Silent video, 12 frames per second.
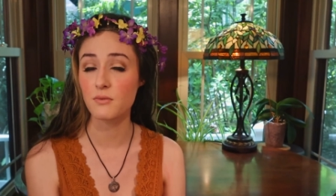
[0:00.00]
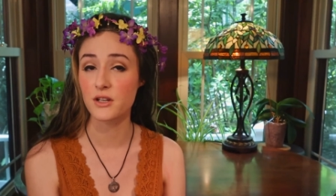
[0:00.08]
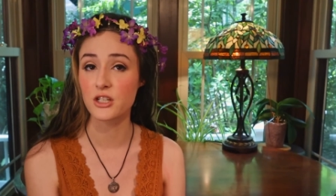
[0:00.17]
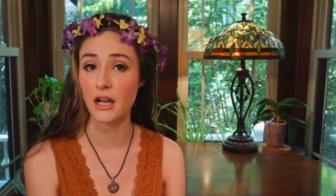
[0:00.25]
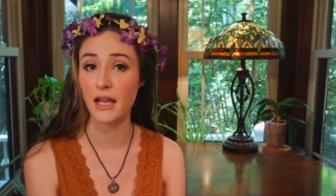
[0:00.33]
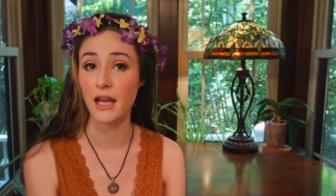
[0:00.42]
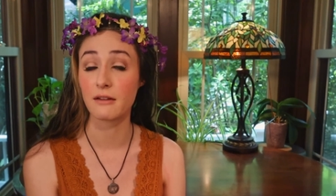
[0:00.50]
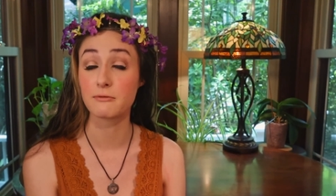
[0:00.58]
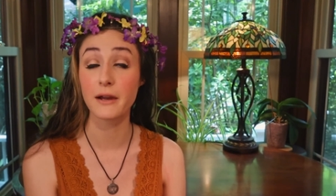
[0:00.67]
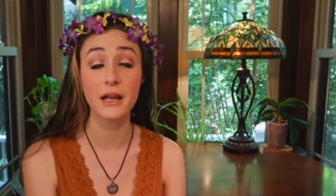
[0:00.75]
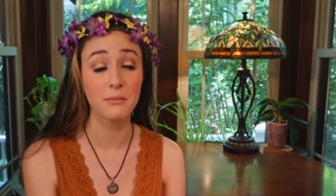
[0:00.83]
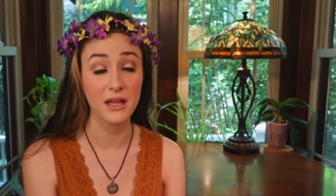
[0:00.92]
which I
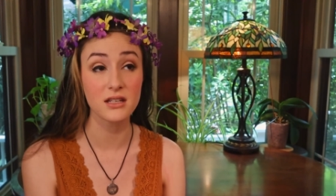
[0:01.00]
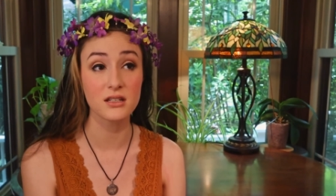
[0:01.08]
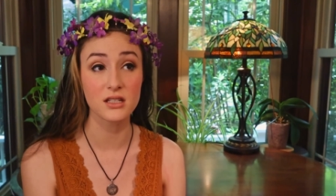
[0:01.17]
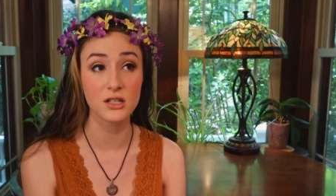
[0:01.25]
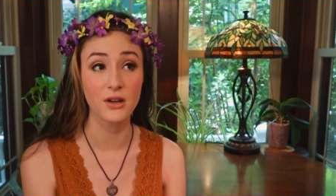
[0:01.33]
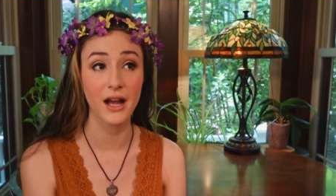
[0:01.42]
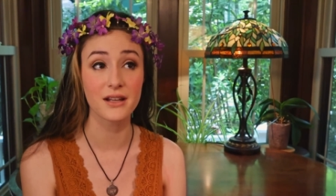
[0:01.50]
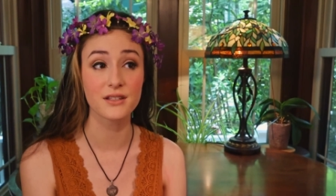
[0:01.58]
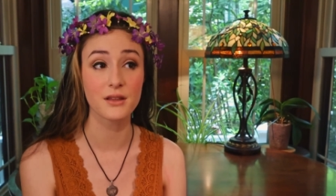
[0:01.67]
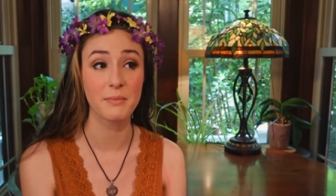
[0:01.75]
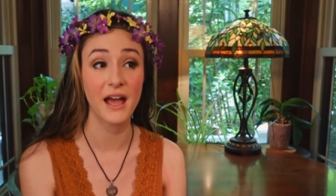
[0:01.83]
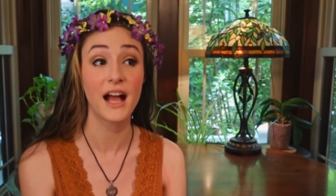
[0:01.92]
have recommended to you guys
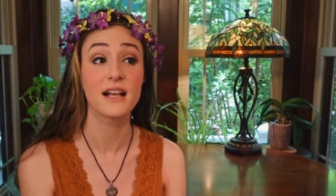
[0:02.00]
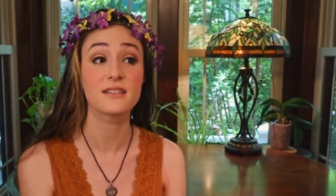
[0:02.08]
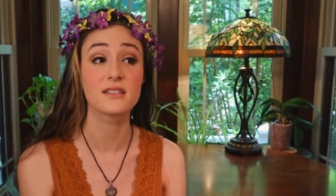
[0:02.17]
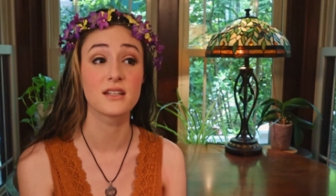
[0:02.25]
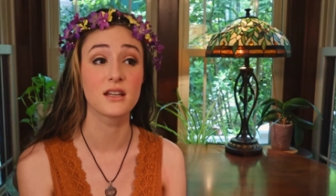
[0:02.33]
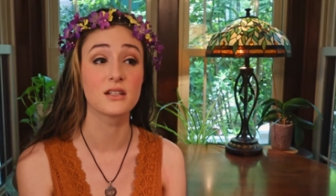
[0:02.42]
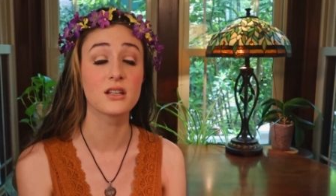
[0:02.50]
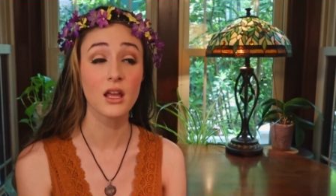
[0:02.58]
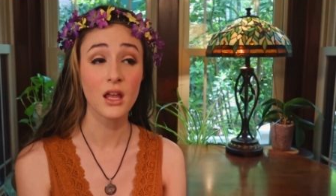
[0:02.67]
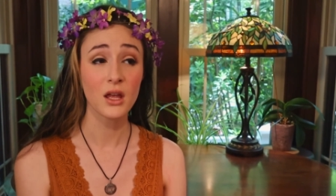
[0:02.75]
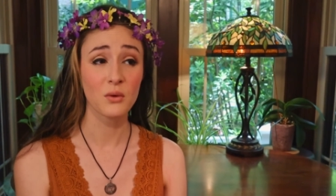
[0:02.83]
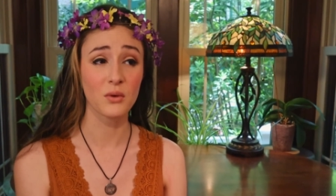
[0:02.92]
in the past and
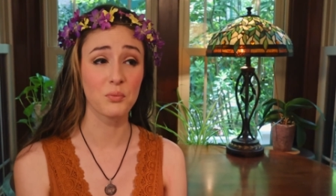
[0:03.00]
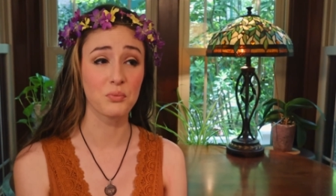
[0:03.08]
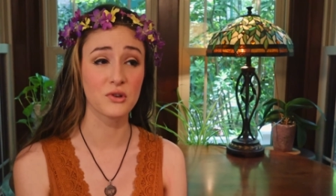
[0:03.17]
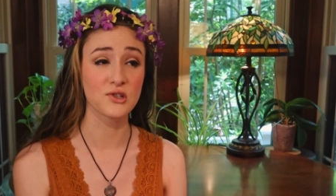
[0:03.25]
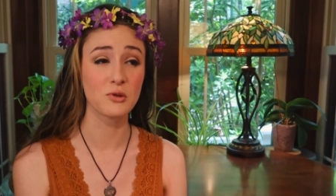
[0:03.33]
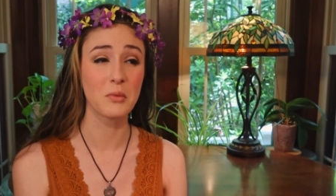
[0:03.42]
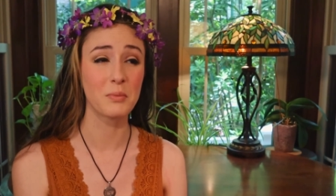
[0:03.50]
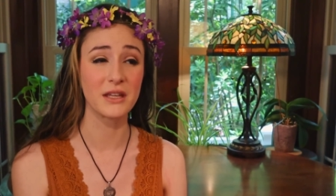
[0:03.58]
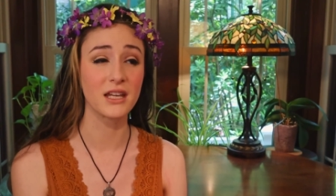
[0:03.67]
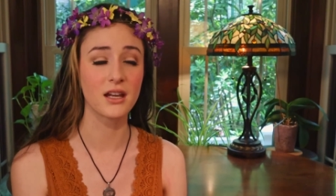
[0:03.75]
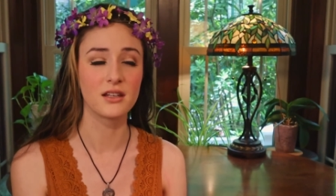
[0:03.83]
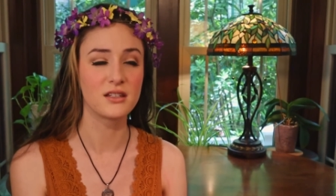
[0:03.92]
will
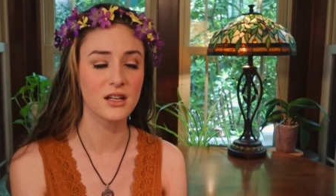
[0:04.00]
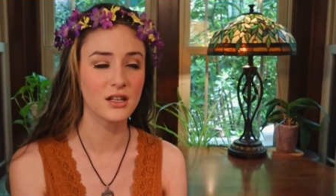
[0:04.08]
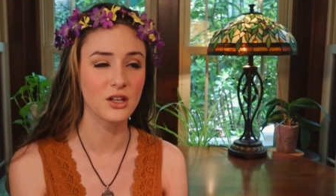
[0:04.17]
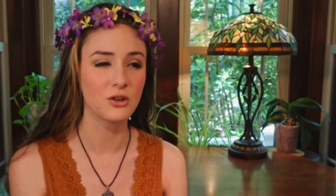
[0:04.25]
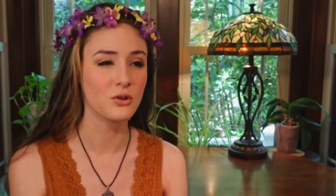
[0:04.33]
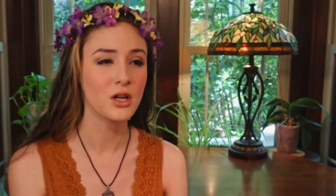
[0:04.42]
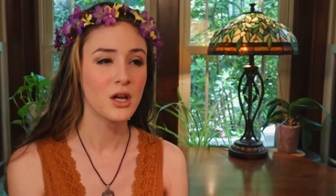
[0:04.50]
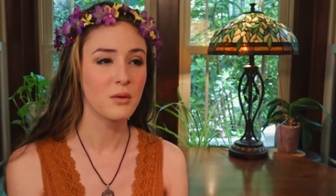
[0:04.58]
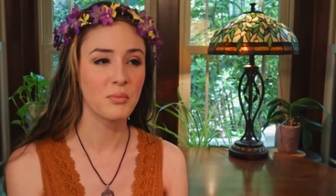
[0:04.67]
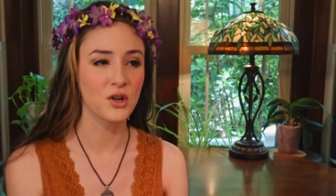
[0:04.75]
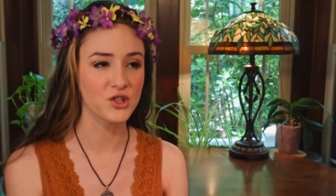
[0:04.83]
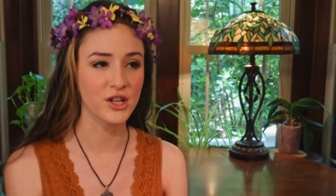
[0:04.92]
presumably continue
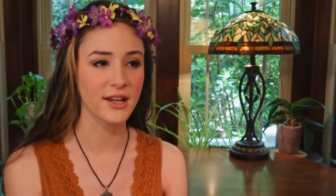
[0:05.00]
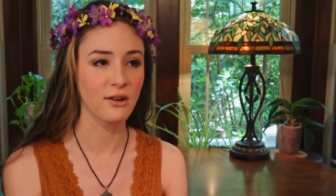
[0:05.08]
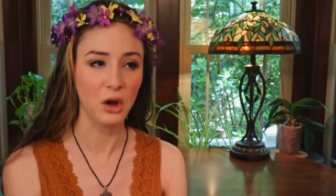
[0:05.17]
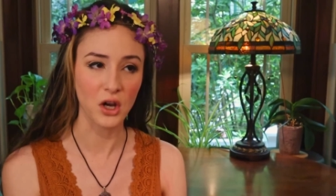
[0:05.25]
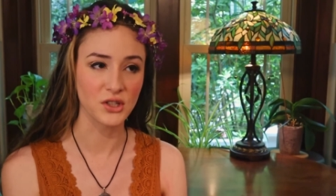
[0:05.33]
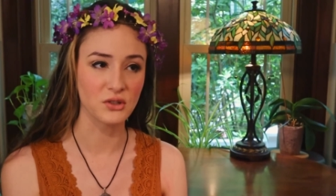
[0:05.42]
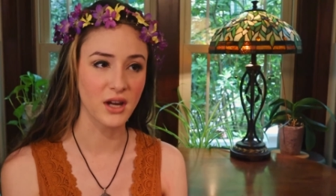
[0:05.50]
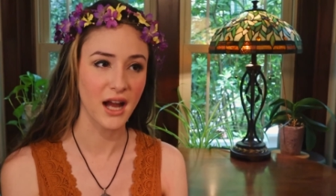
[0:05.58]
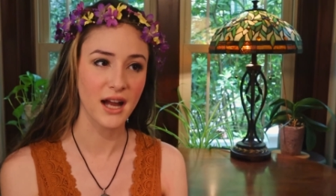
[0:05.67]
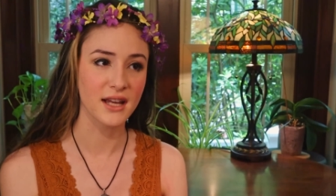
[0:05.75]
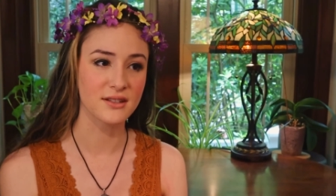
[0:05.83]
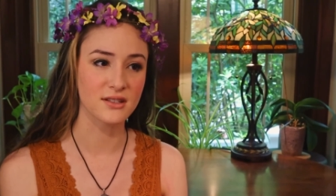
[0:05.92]
pushing on you
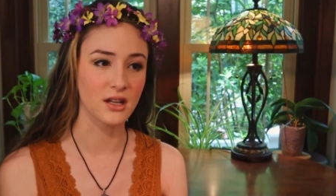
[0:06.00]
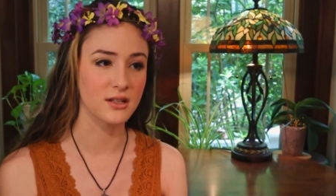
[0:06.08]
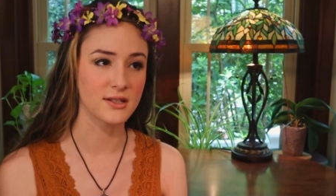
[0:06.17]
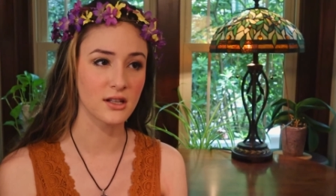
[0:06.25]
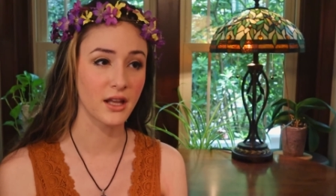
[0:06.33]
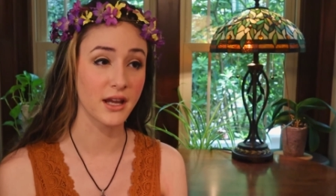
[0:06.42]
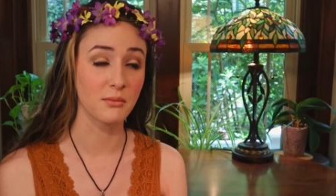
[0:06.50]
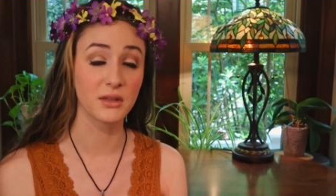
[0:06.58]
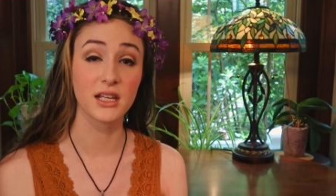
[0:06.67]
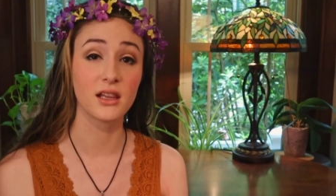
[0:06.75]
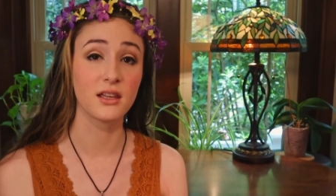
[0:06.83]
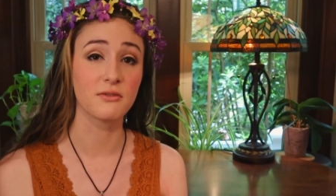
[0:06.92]
guys until I am
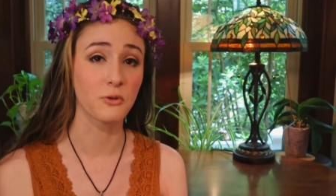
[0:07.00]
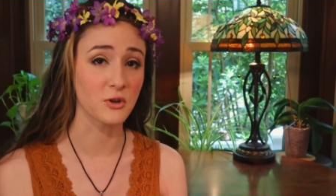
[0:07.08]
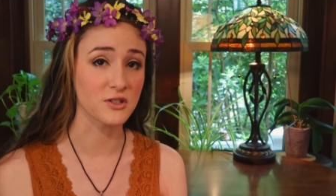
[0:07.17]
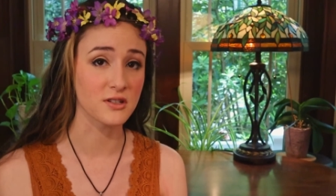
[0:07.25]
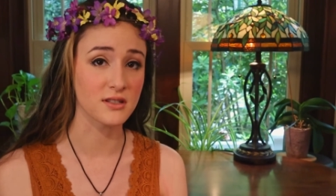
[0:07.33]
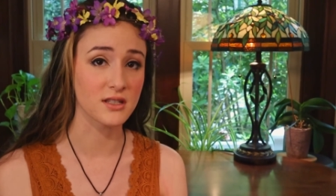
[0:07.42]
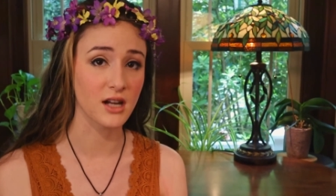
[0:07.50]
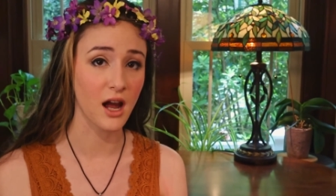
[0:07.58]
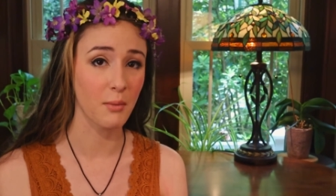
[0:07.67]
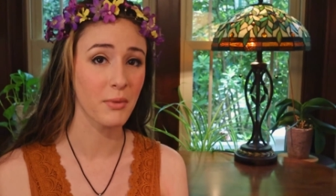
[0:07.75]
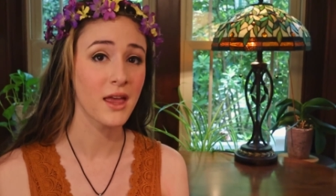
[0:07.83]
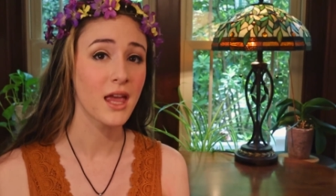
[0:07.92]
legally forced to
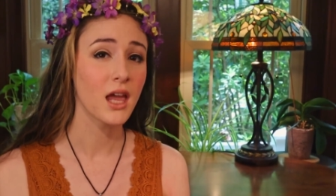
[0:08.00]
stop,